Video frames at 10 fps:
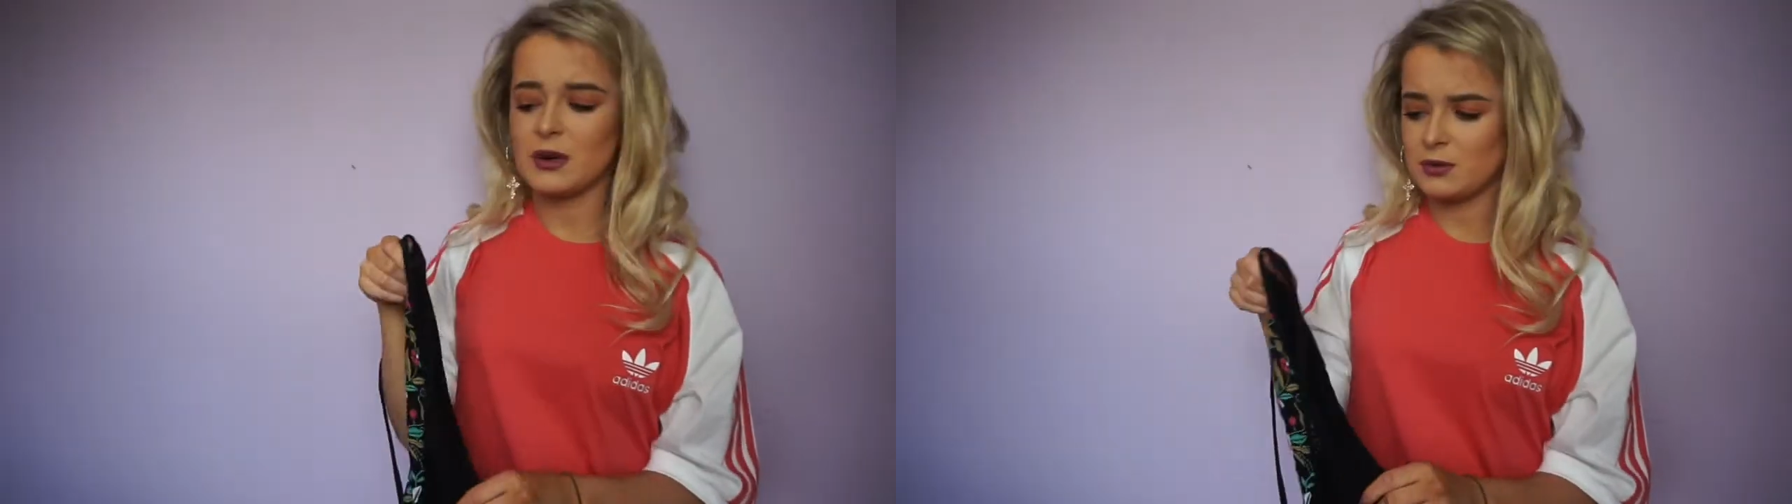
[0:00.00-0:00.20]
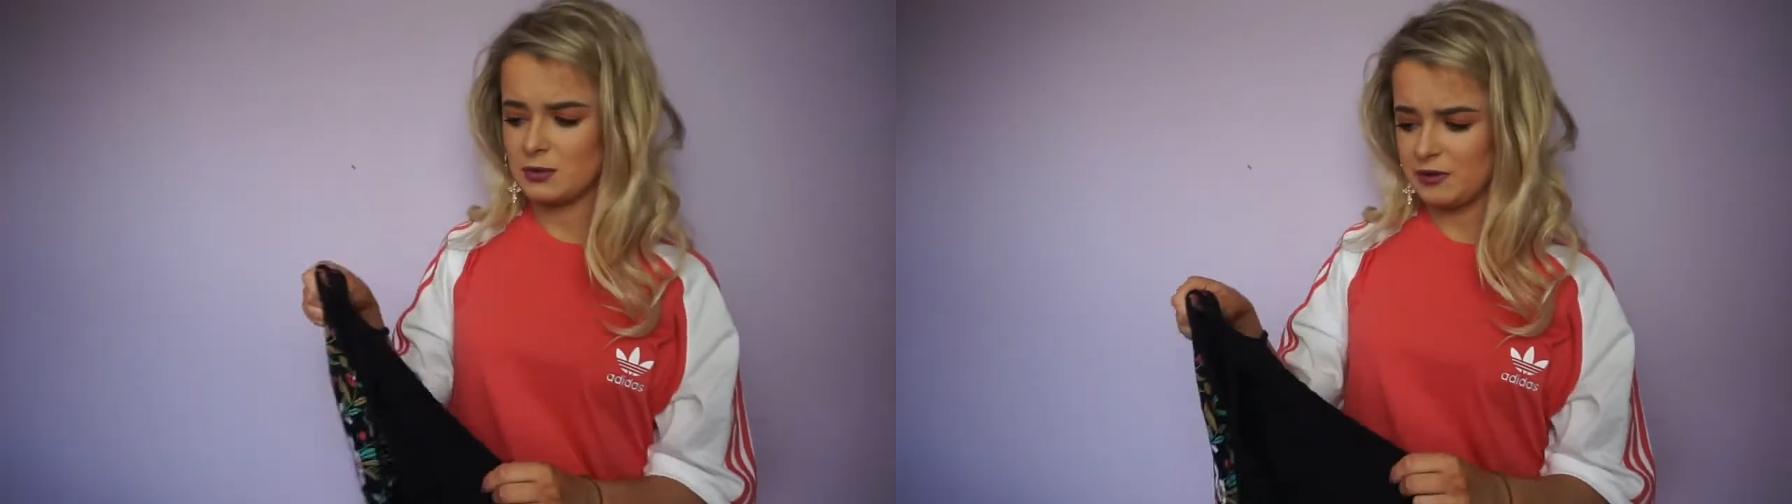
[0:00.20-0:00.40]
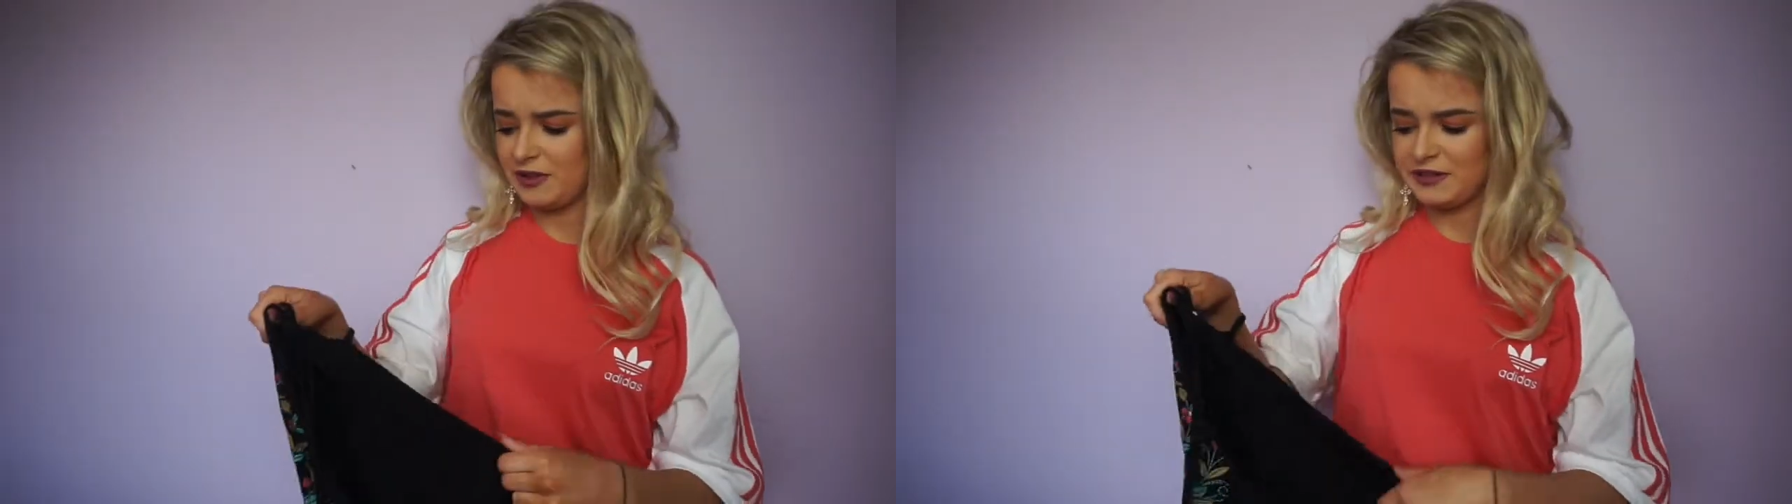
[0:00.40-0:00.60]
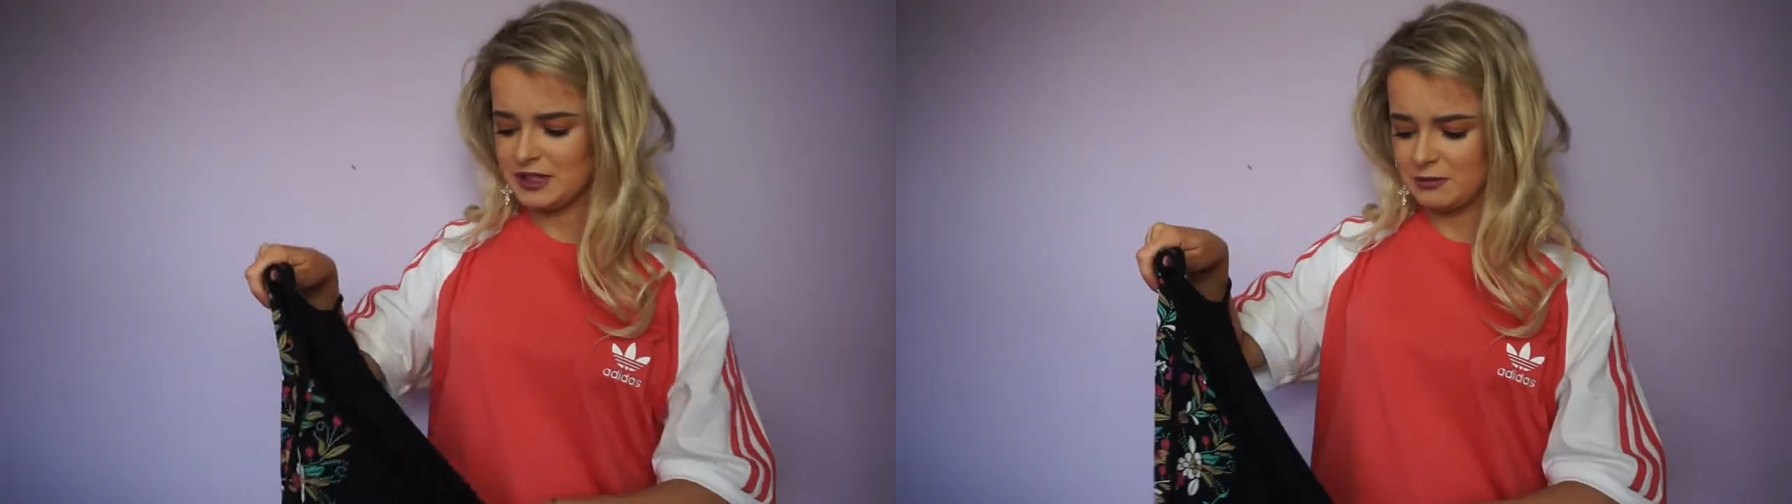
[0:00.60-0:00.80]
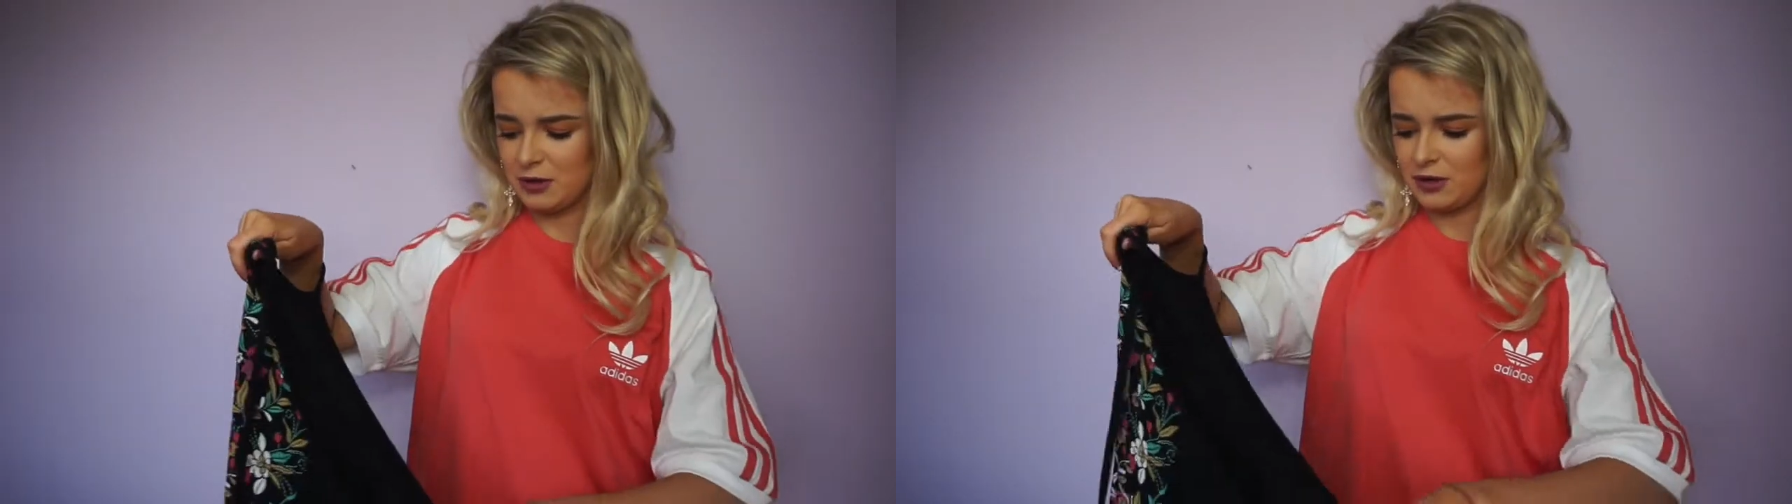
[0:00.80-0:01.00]
it was about
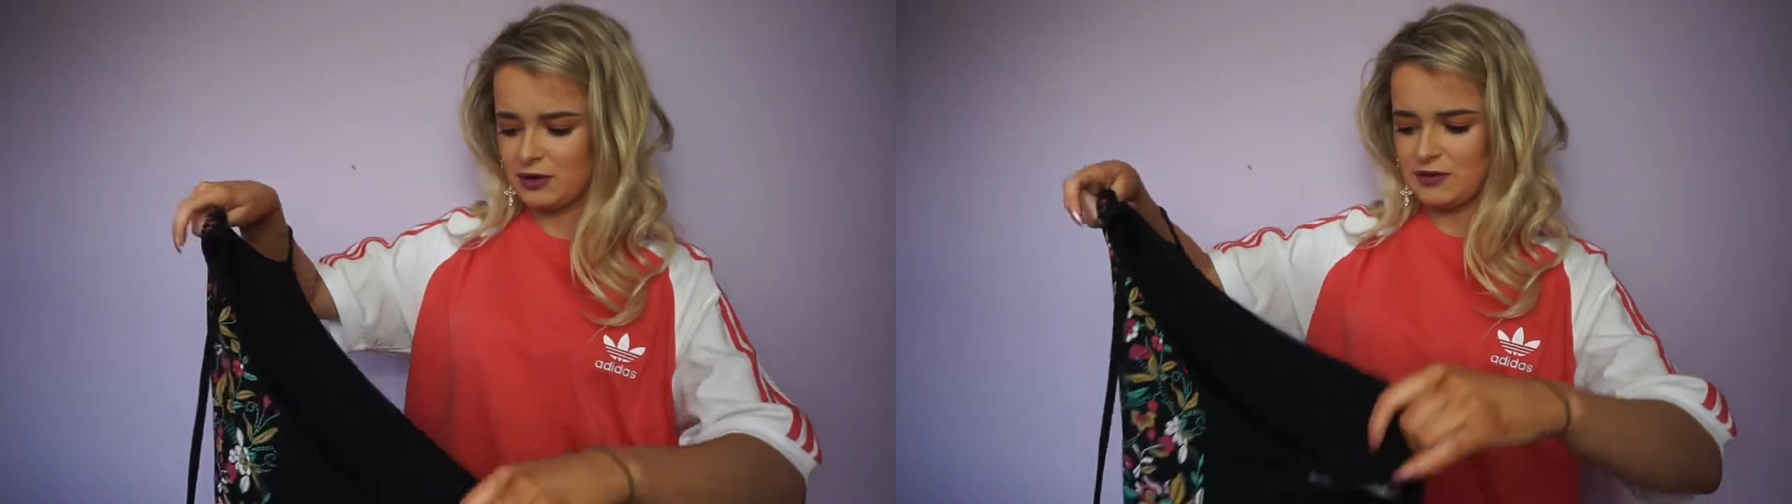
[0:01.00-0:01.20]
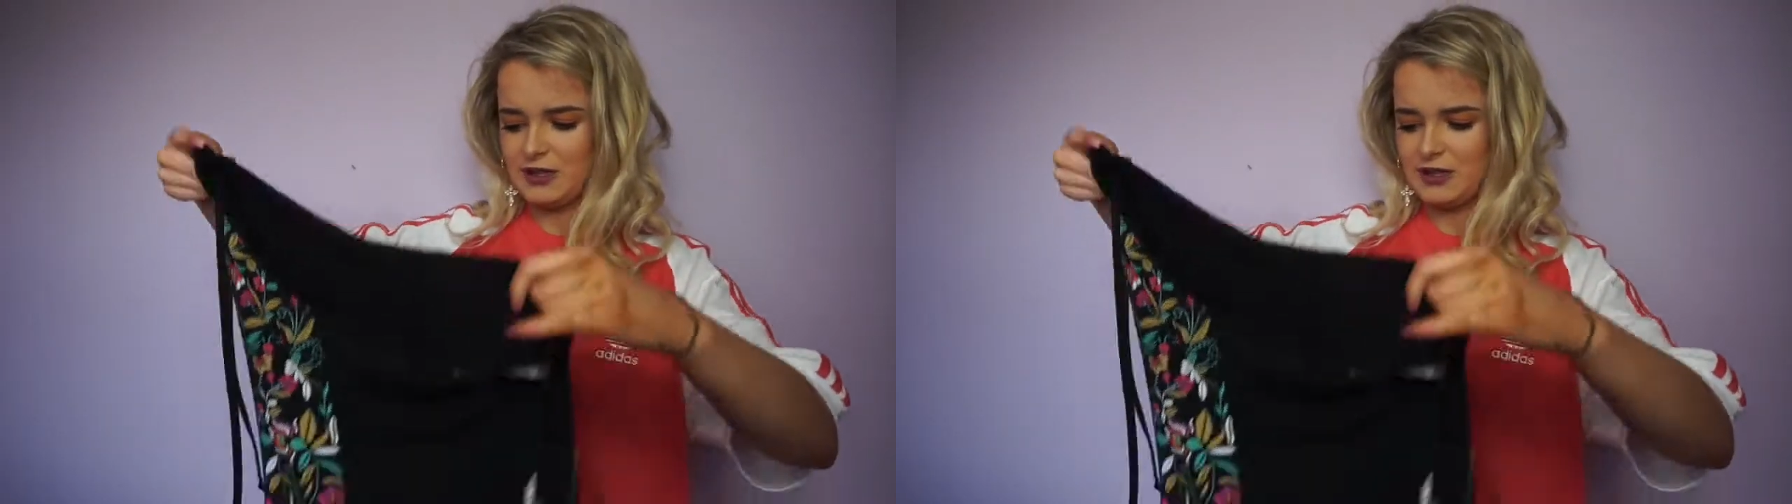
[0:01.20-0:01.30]
£15 if